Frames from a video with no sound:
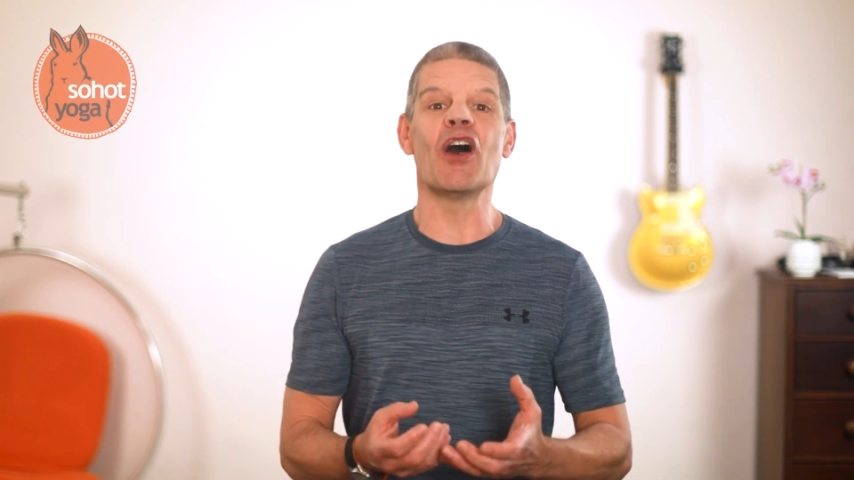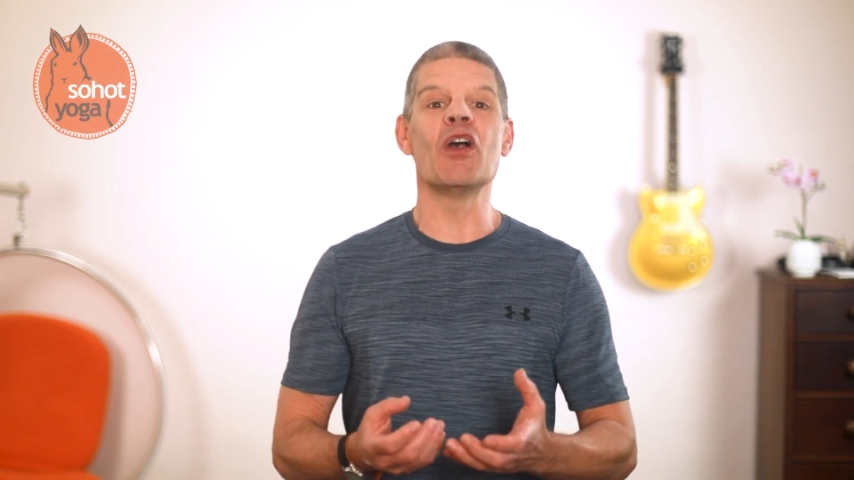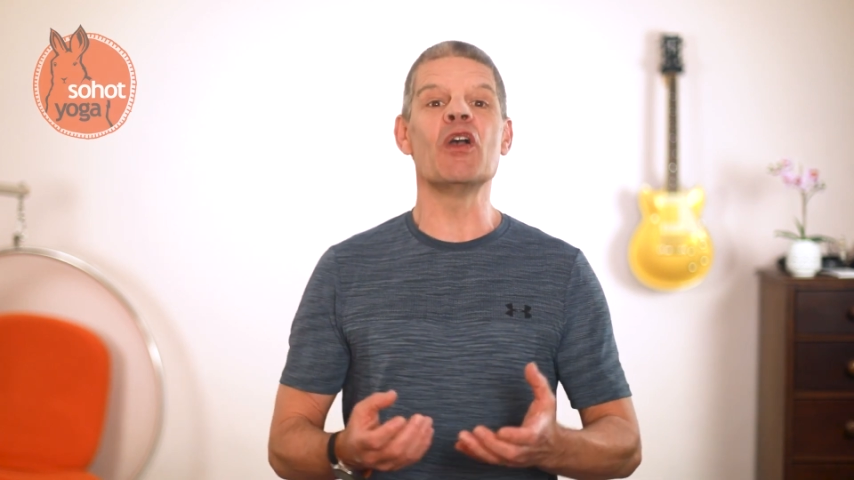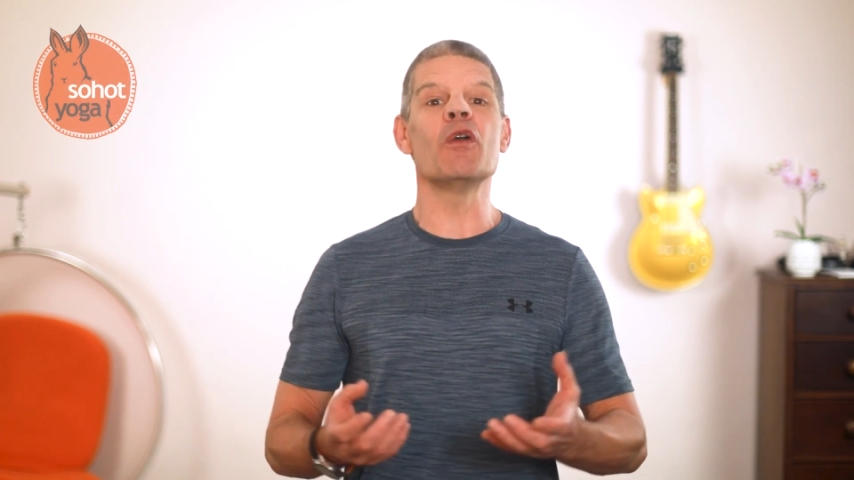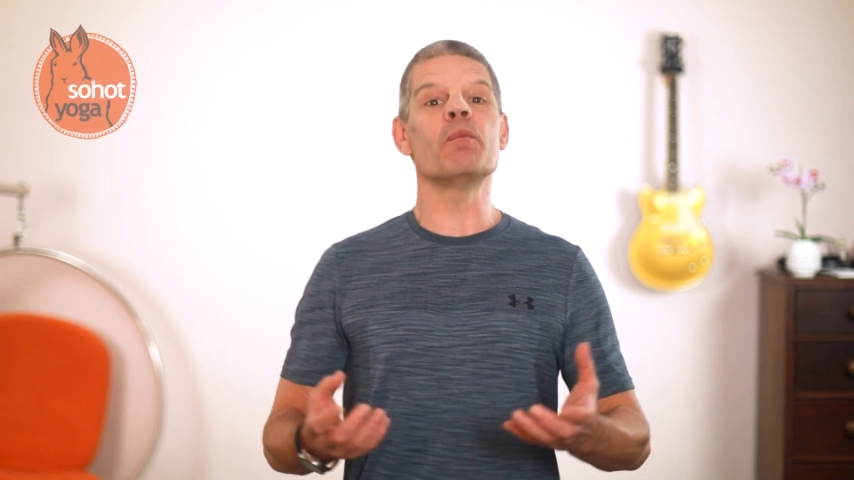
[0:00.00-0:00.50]

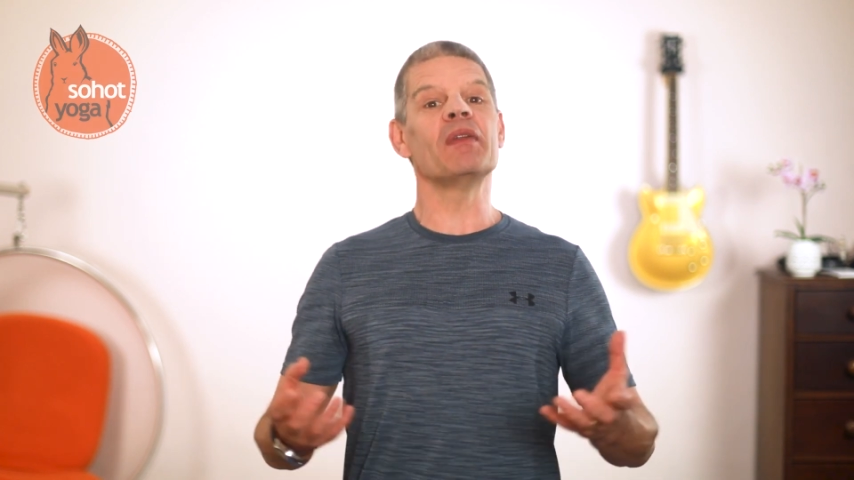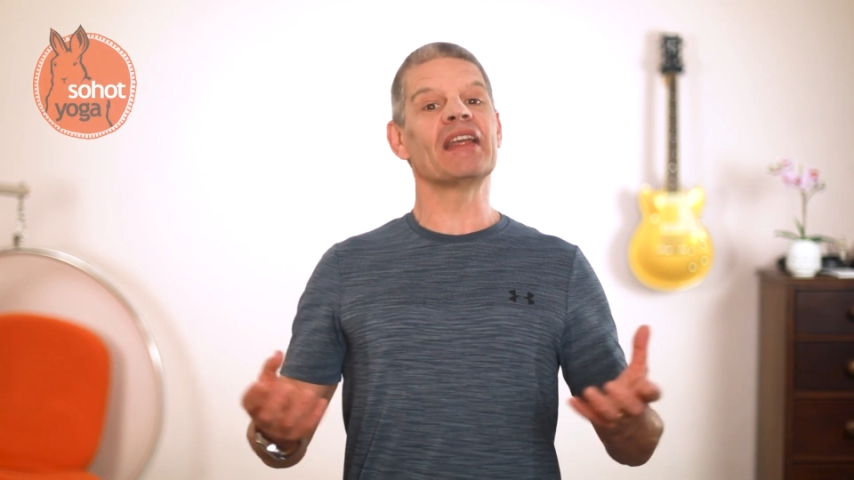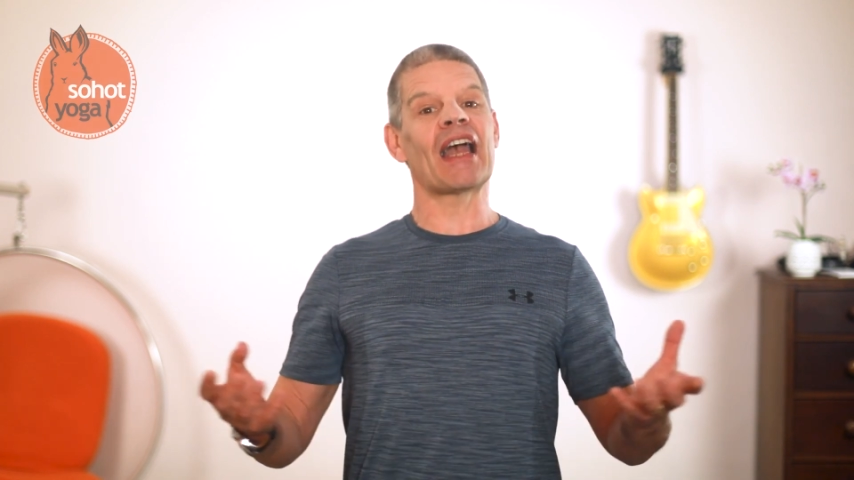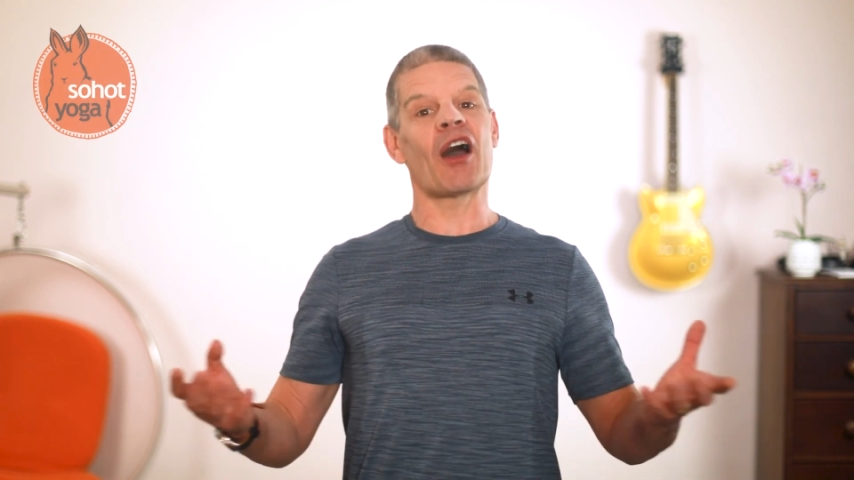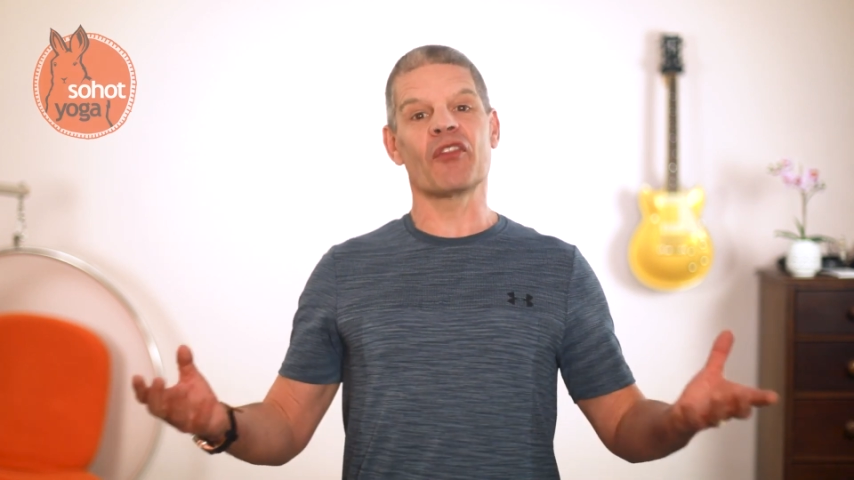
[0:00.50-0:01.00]

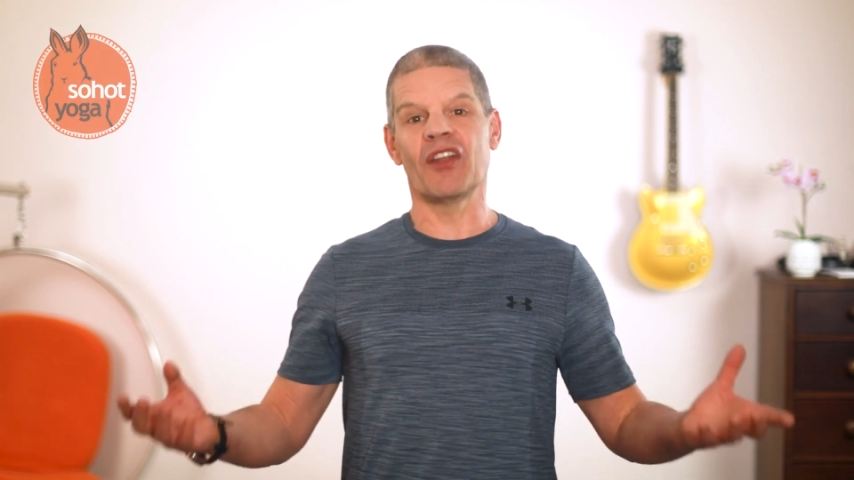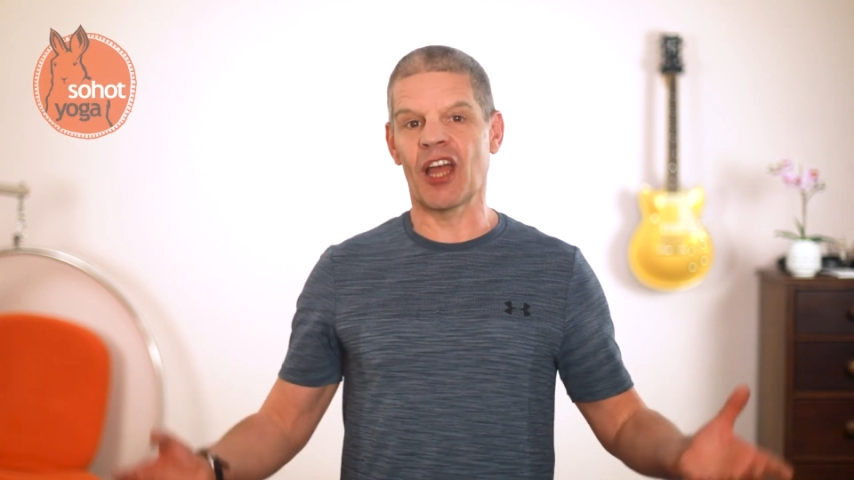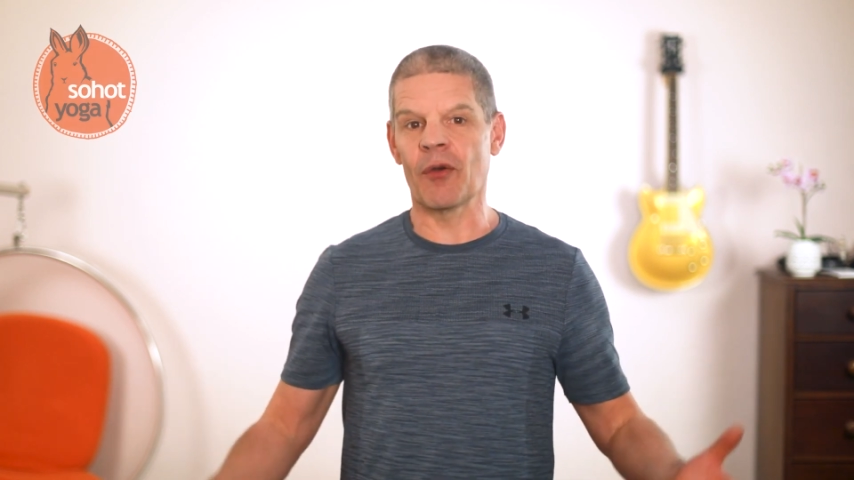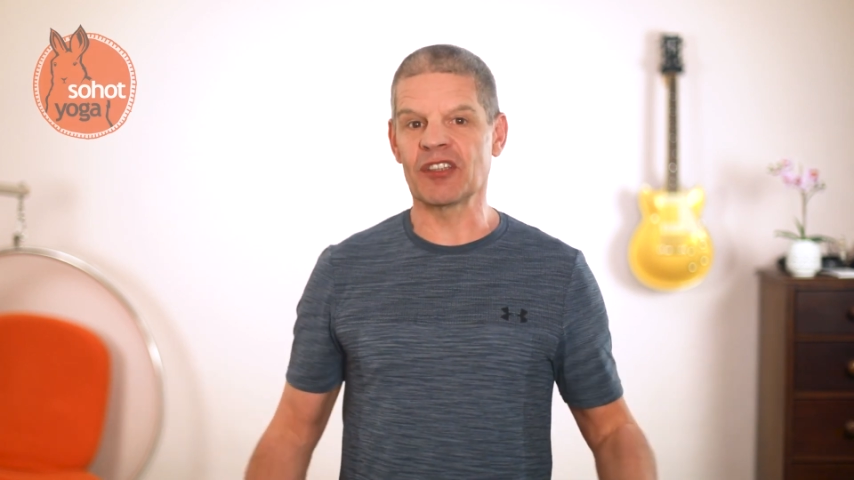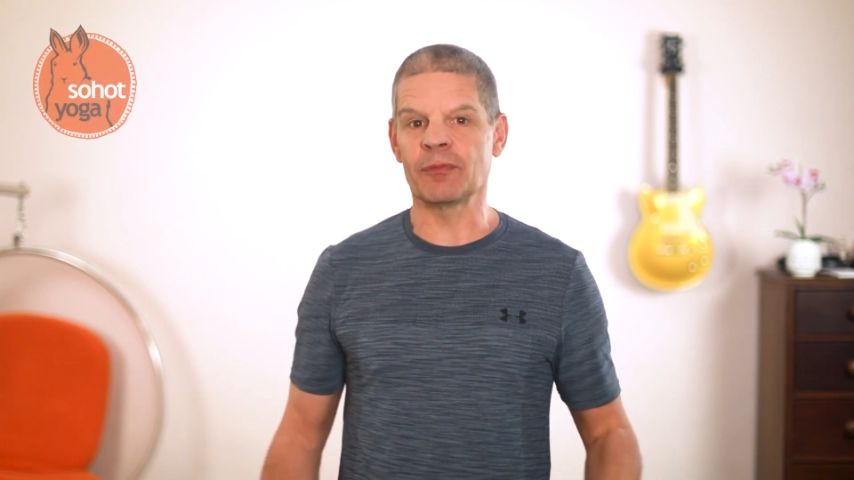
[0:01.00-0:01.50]
opening out the lower